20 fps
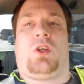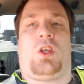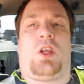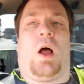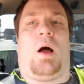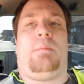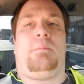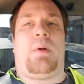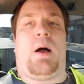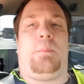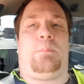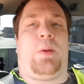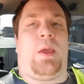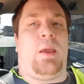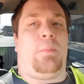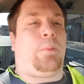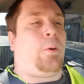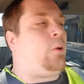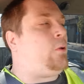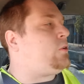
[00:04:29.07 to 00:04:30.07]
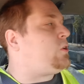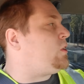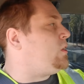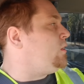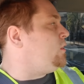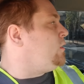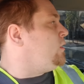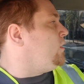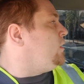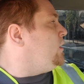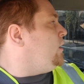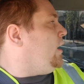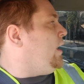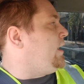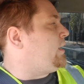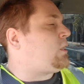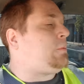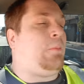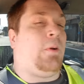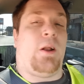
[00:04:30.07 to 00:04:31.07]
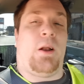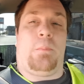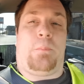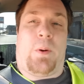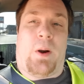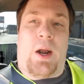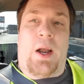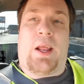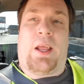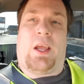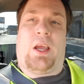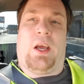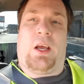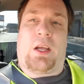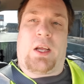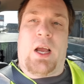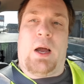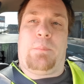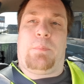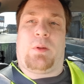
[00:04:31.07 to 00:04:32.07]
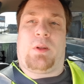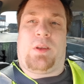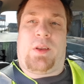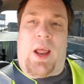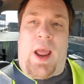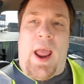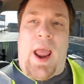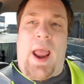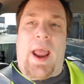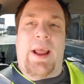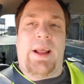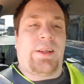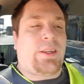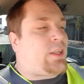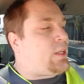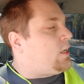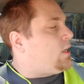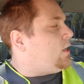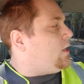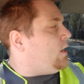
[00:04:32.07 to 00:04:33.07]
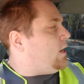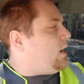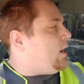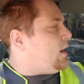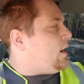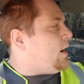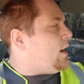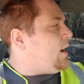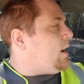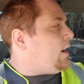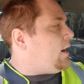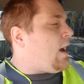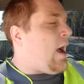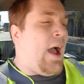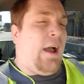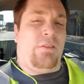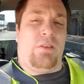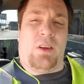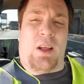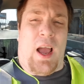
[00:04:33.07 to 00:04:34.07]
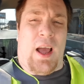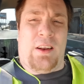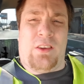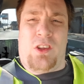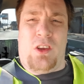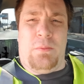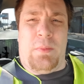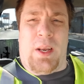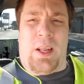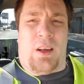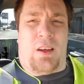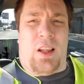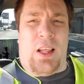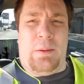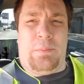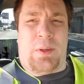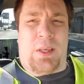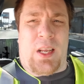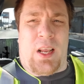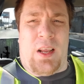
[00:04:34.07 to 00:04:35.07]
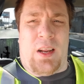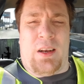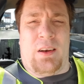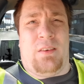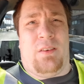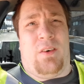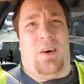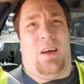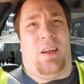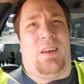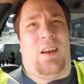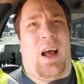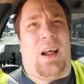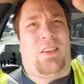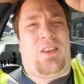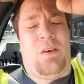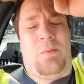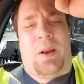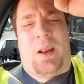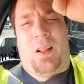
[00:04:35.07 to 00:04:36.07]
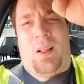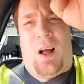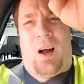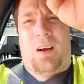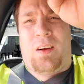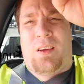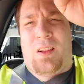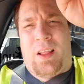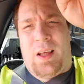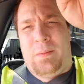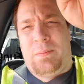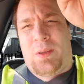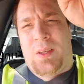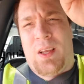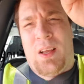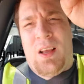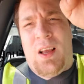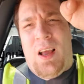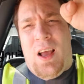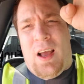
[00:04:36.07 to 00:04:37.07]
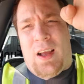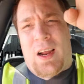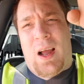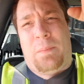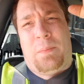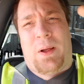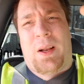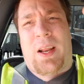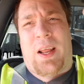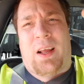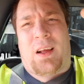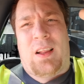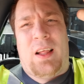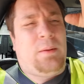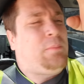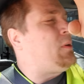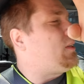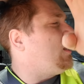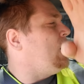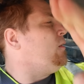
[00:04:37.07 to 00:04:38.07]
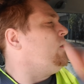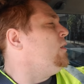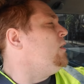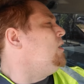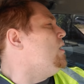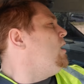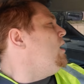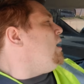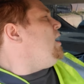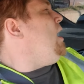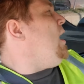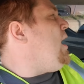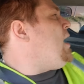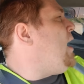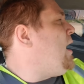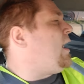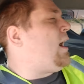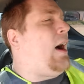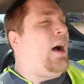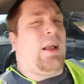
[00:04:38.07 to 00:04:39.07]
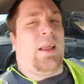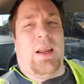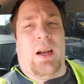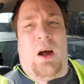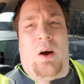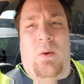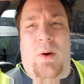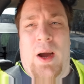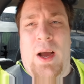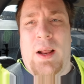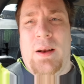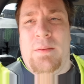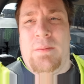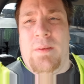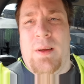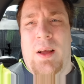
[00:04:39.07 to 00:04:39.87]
Sup, my peoples? It's been a pretty good couple days. Uh, I haven't gotten too many clips in. Well, not too many long clips. Got plenty of clips, though. Uh, you know what?